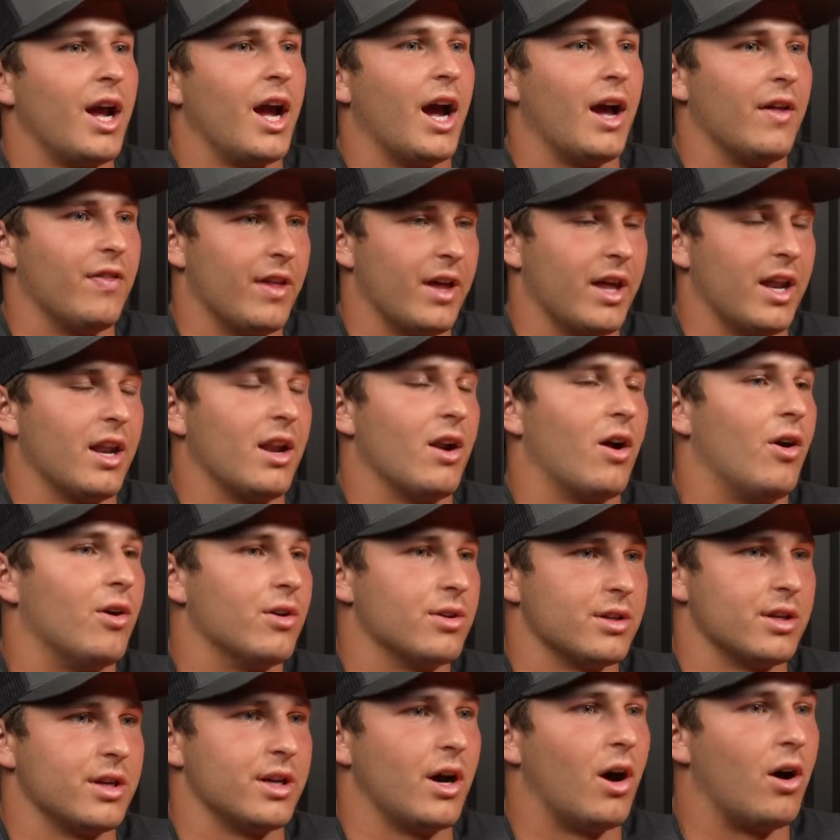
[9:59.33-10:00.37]
And then it
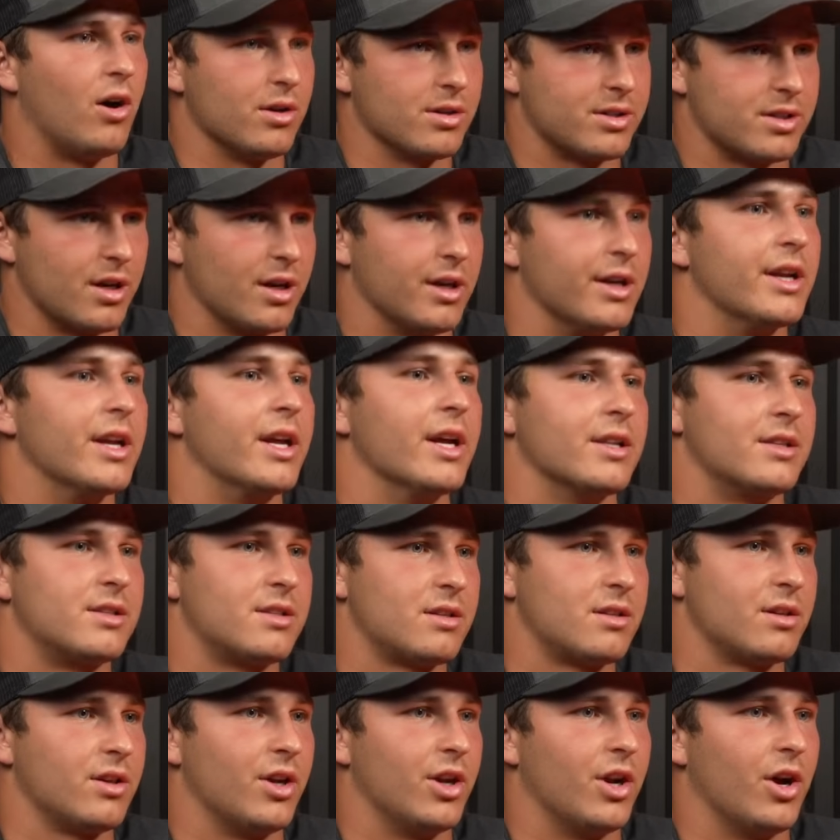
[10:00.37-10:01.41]
all of a sudden
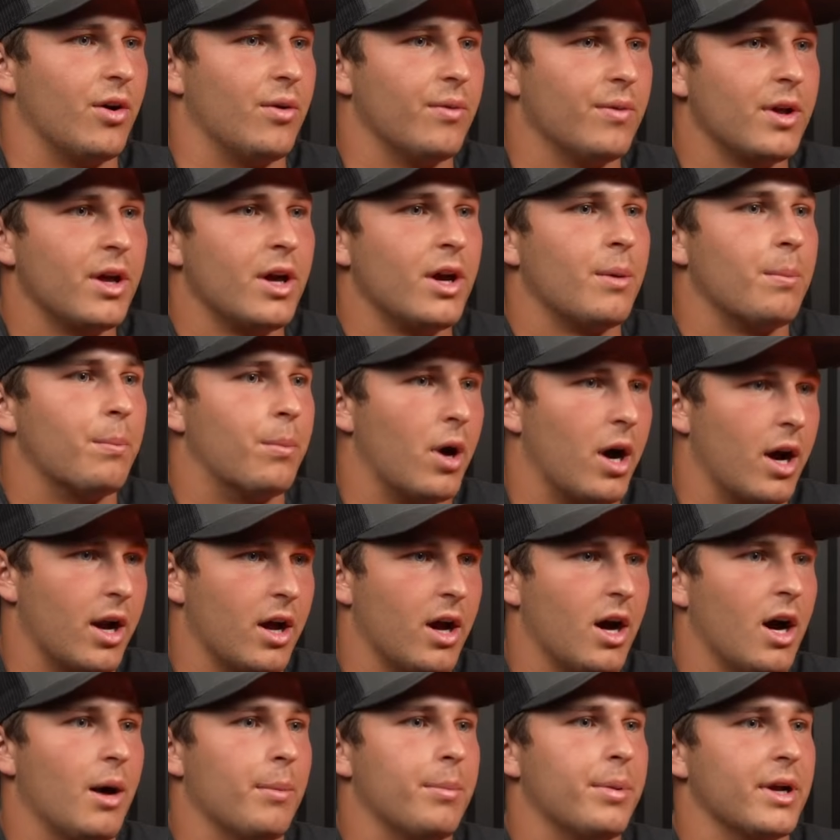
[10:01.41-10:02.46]
gets, brought
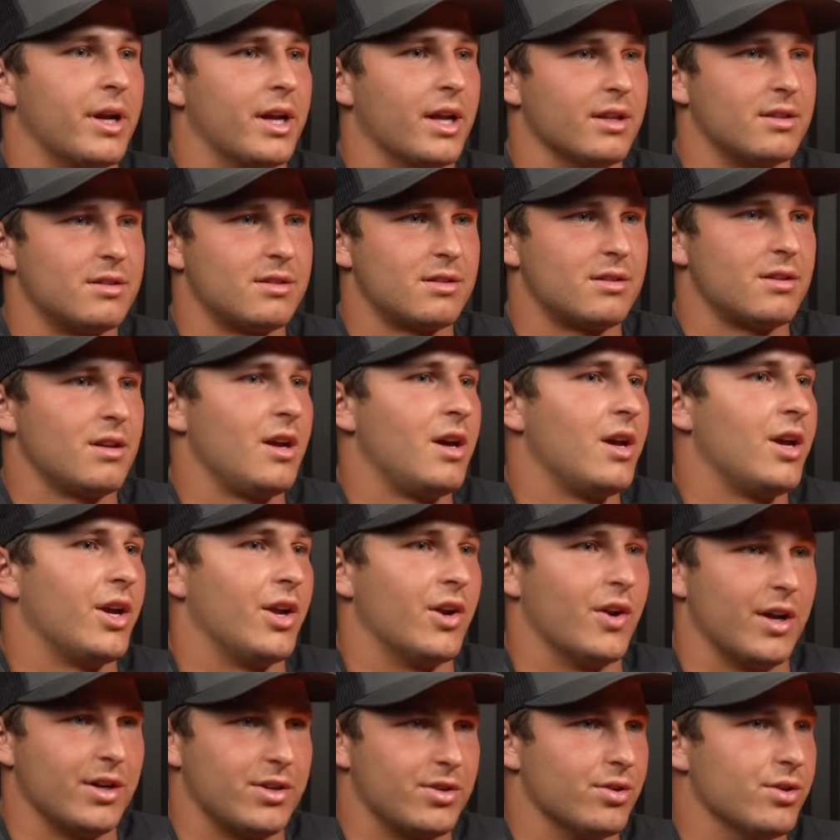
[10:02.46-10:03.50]
up. It gets,
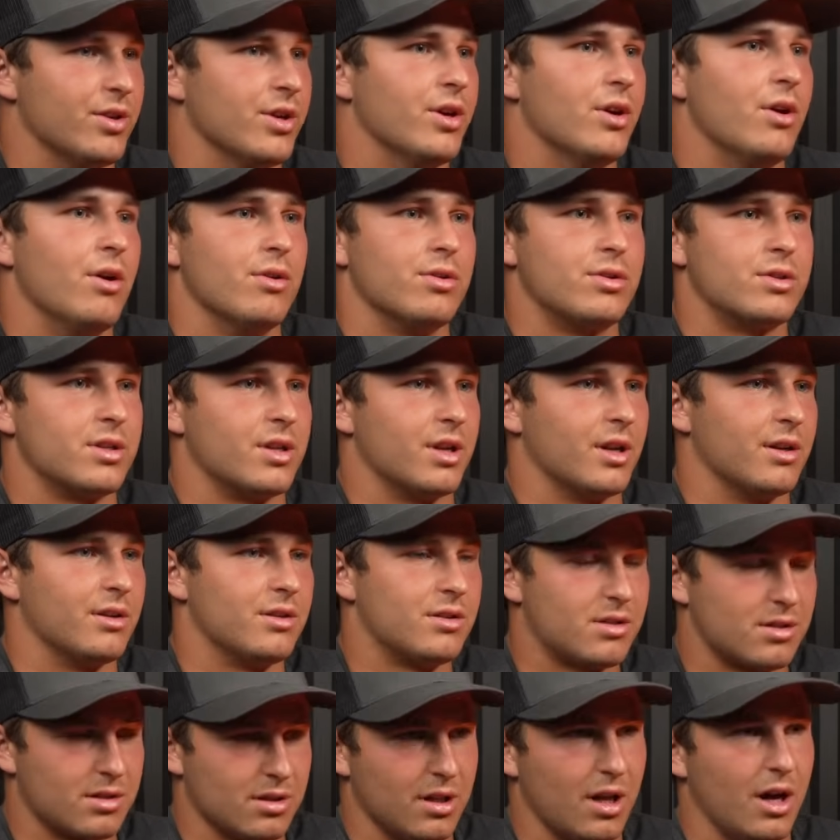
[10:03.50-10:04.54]
introduced, and
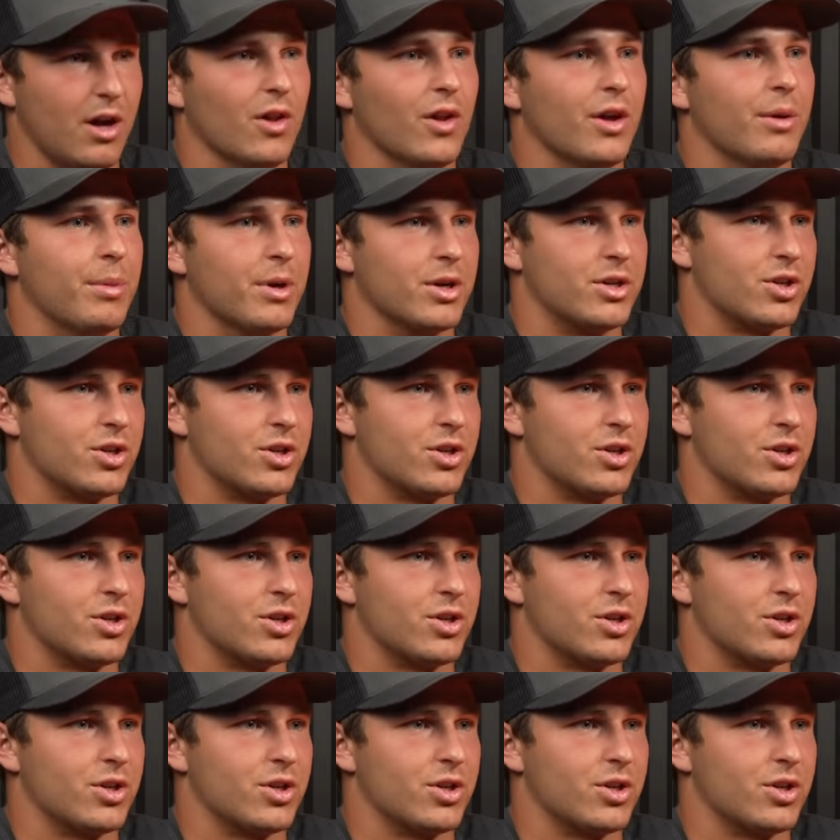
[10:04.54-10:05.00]
slowly but